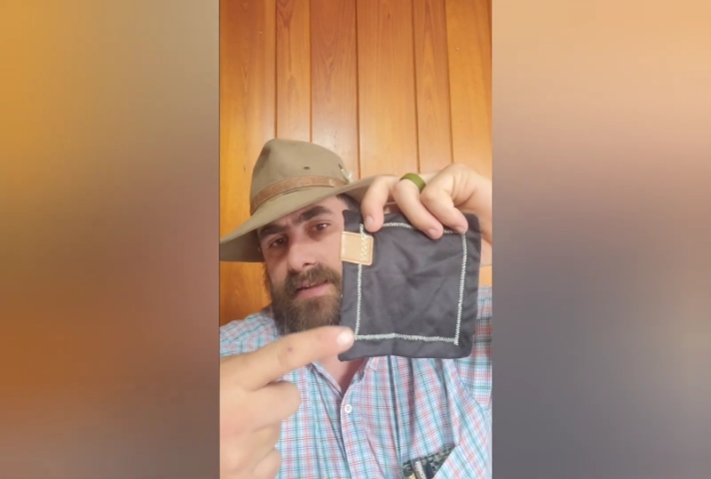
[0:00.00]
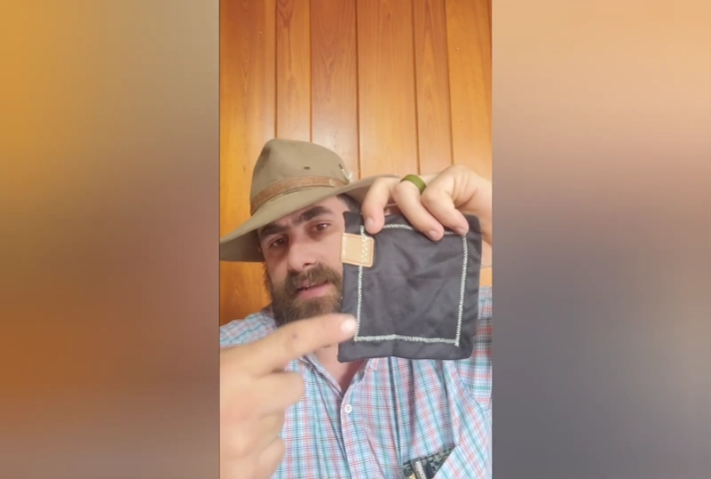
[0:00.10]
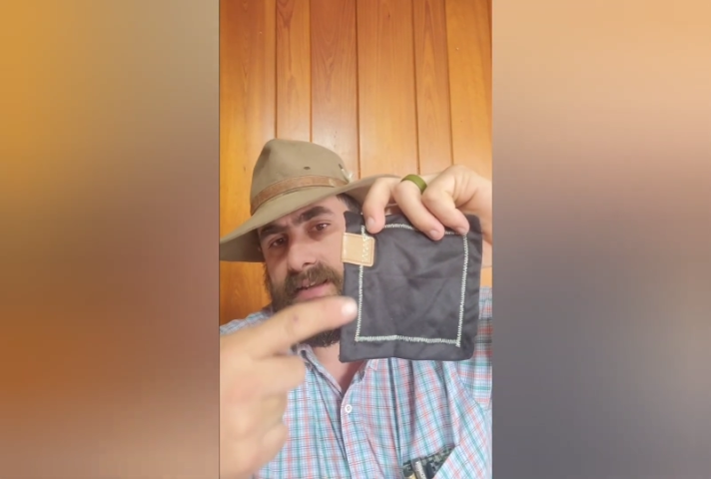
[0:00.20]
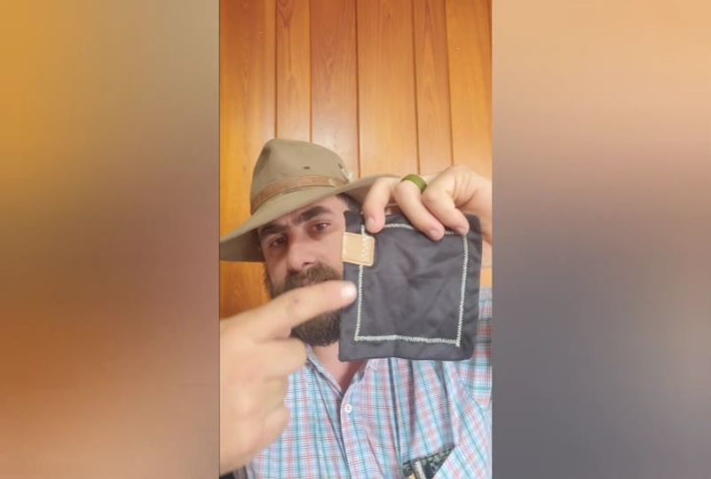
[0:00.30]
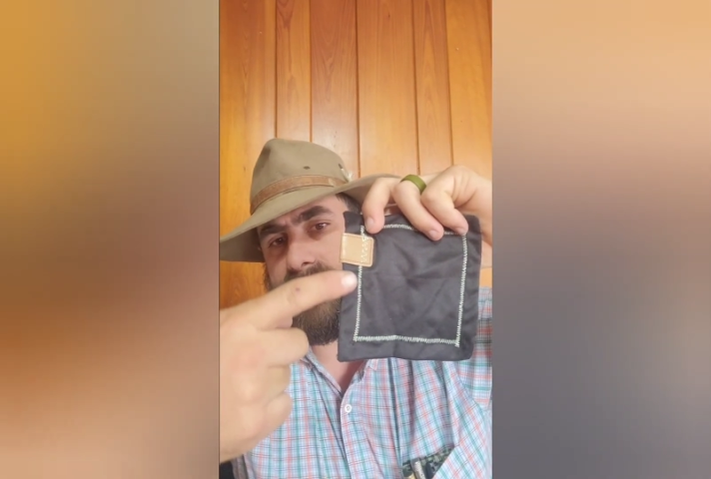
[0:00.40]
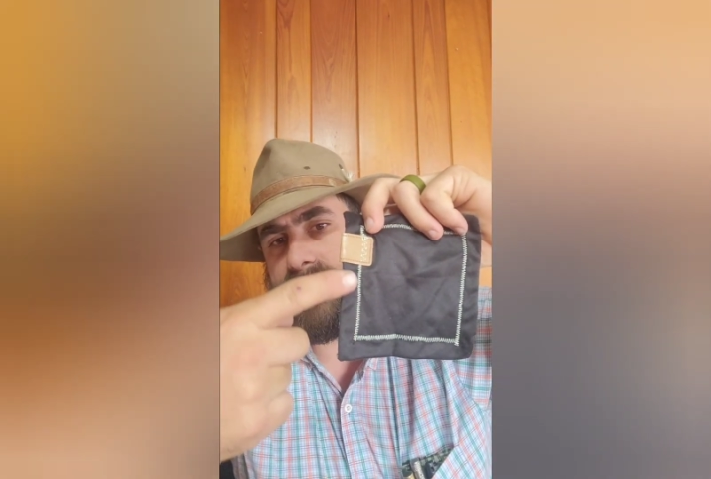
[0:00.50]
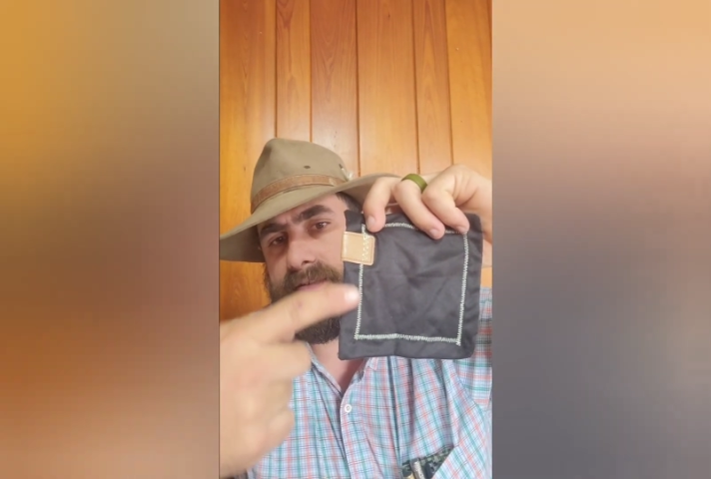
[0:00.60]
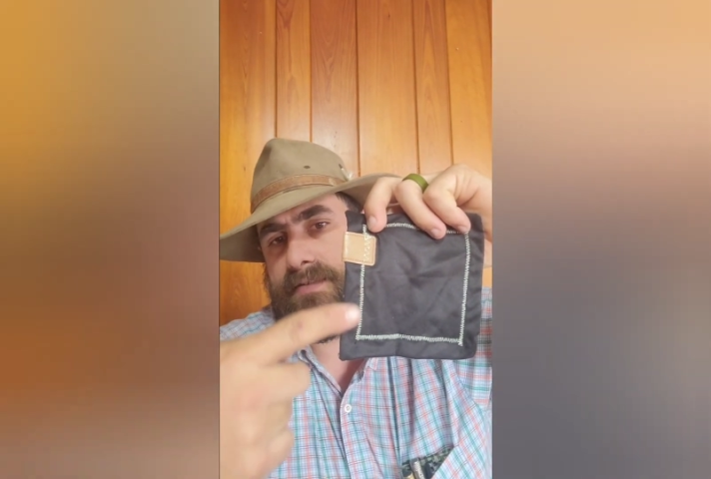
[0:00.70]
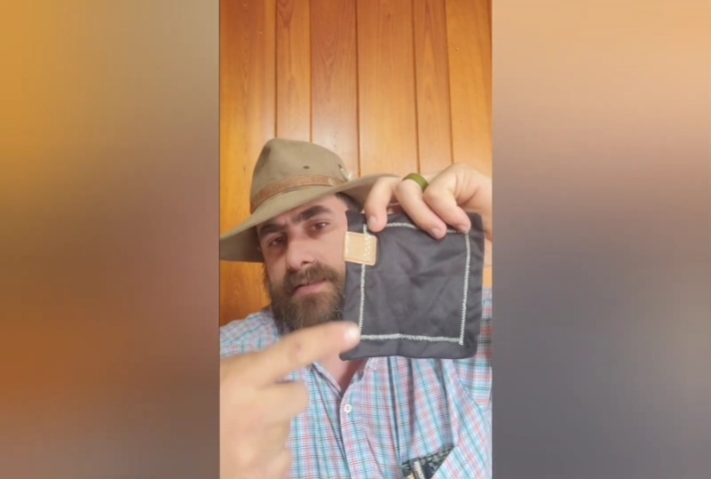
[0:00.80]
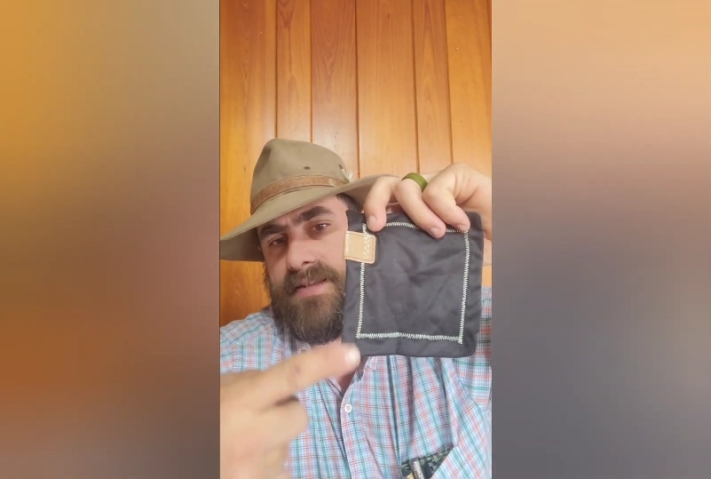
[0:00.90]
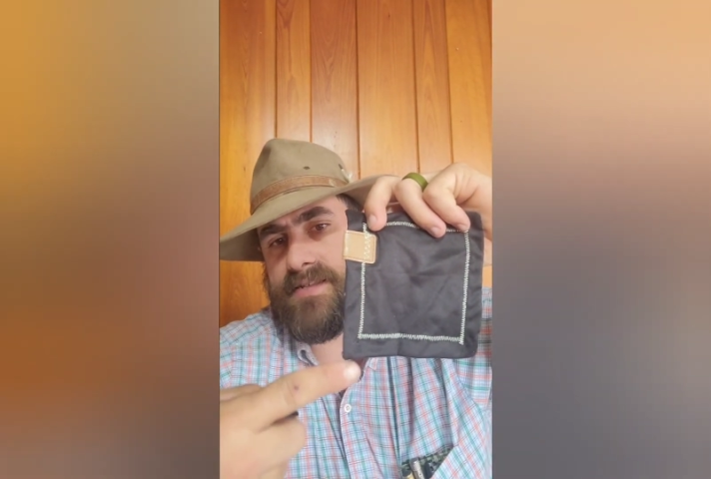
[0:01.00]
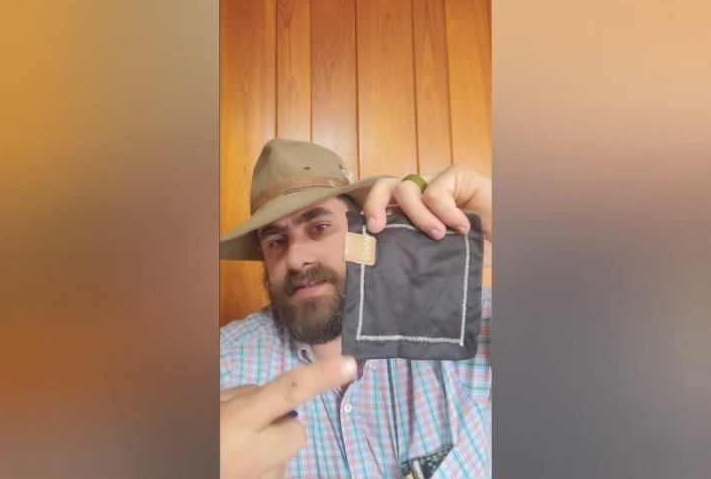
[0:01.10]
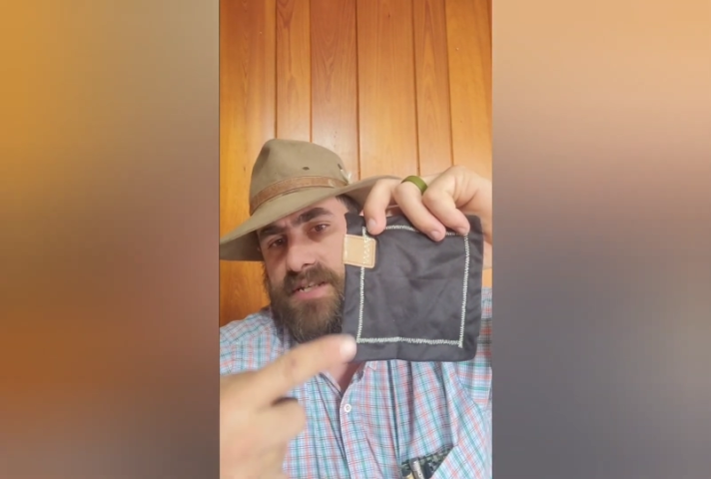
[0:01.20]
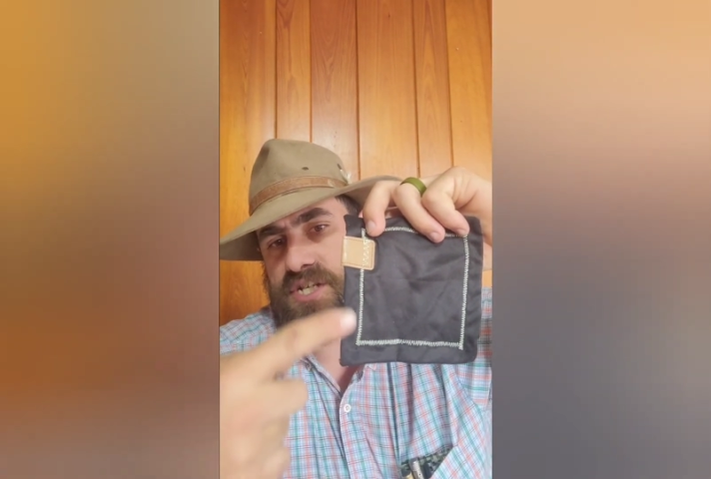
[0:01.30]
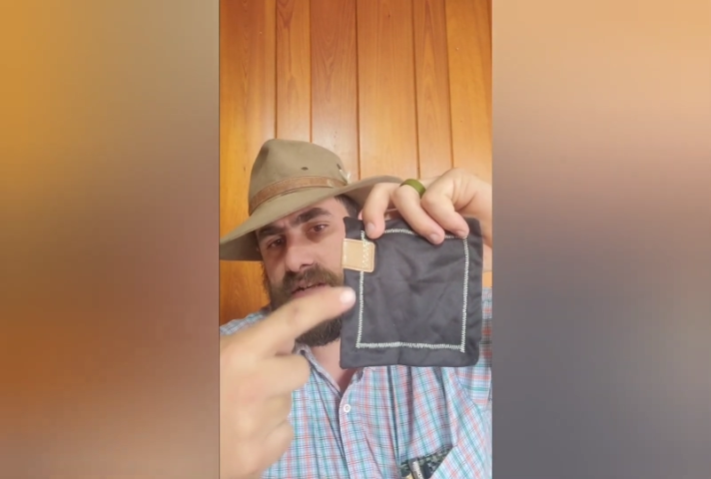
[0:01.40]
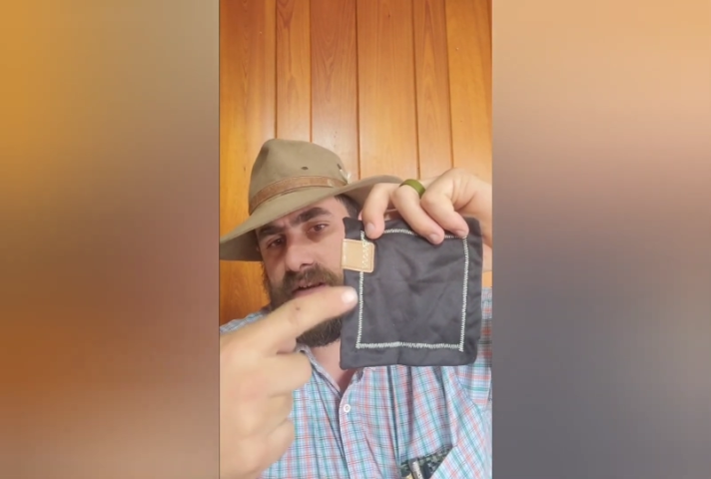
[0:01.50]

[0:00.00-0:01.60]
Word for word: these this stitching